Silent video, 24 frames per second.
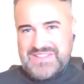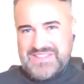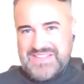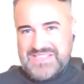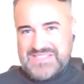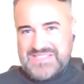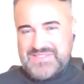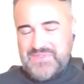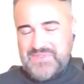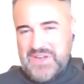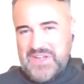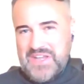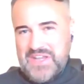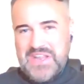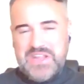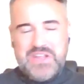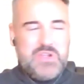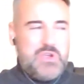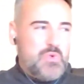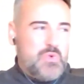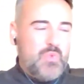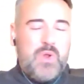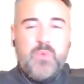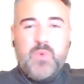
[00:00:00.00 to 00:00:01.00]
that's fine.
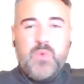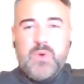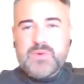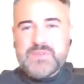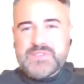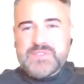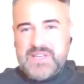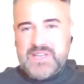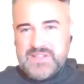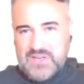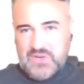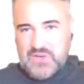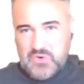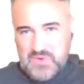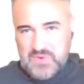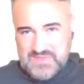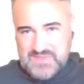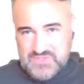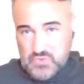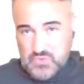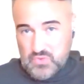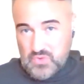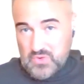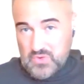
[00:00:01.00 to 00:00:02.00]
We will say that
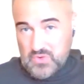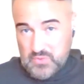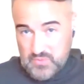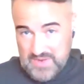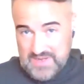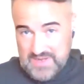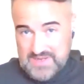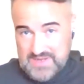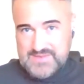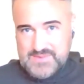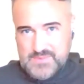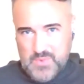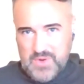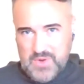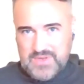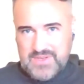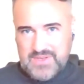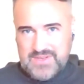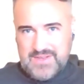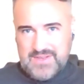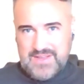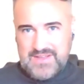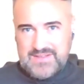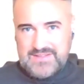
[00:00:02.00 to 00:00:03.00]
Crystal, who is
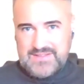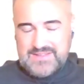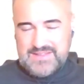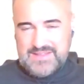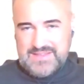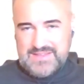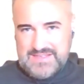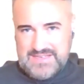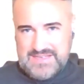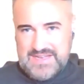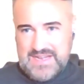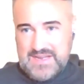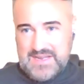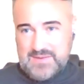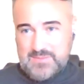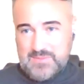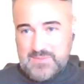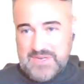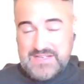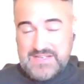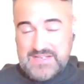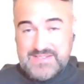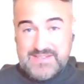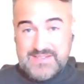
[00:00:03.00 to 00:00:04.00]
working at the
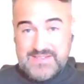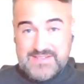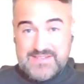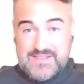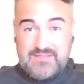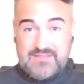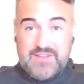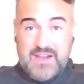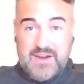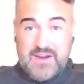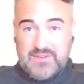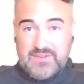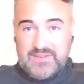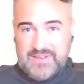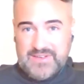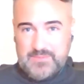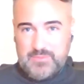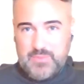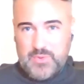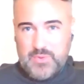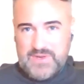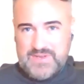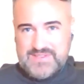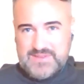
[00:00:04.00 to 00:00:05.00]
NBS, is currently
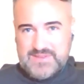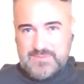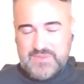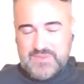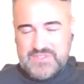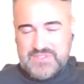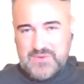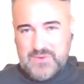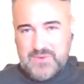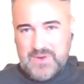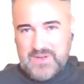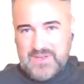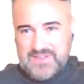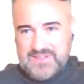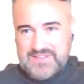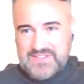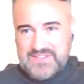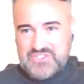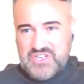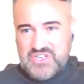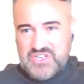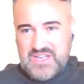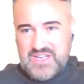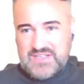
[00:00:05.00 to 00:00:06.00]
putting some material in the
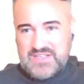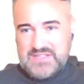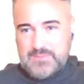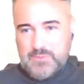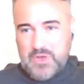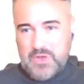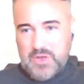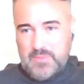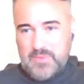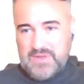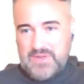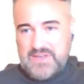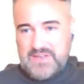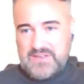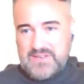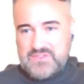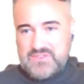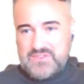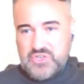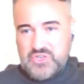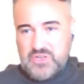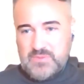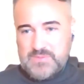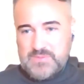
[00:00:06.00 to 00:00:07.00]
chat at the moment in
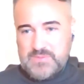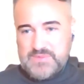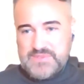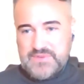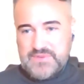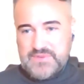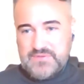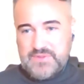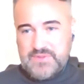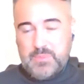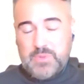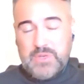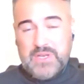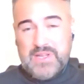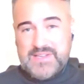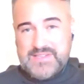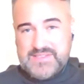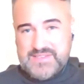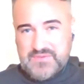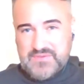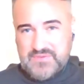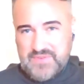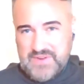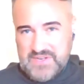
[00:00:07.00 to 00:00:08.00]
terms of the
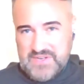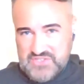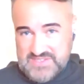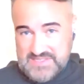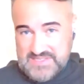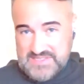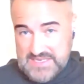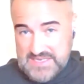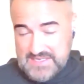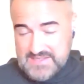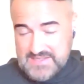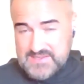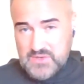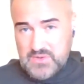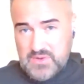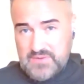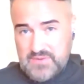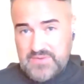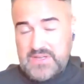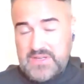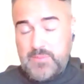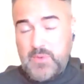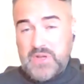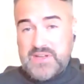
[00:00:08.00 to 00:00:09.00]
plans and features in there. So
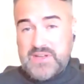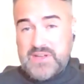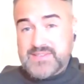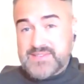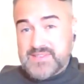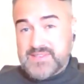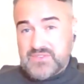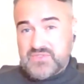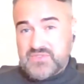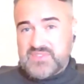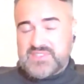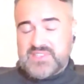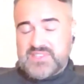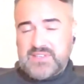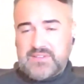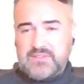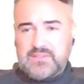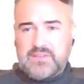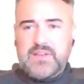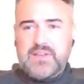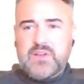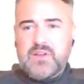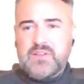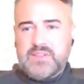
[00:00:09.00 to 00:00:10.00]
if anybody is interested,
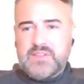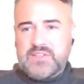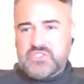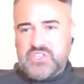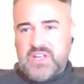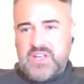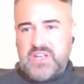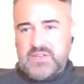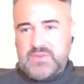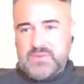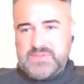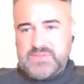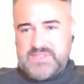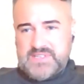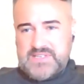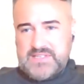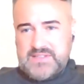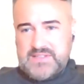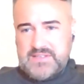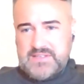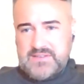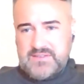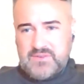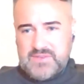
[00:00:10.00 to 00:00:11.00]
click on the chat. You'll see
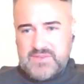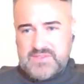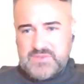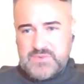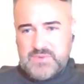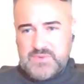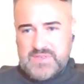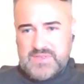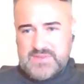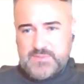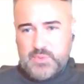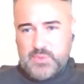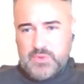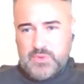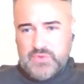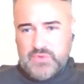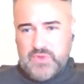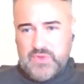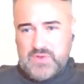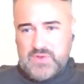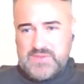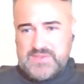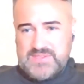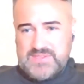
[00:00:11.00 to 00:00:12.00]
that Crystal has put
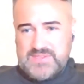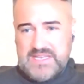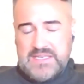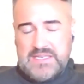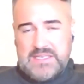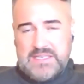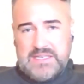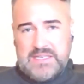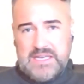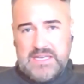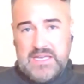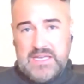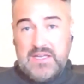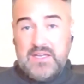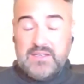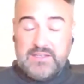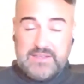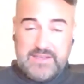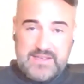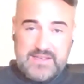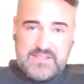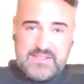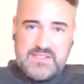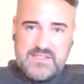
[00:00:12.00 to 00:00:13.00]
those a
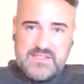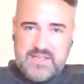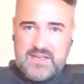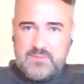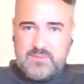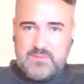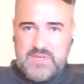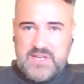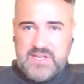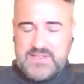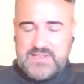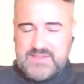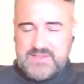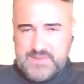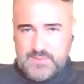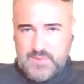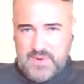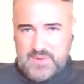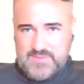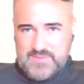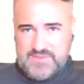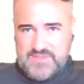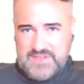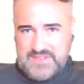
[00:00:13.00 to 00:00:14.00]
link to the NBS's
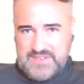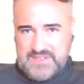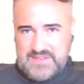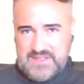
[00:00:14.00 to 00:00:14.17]
website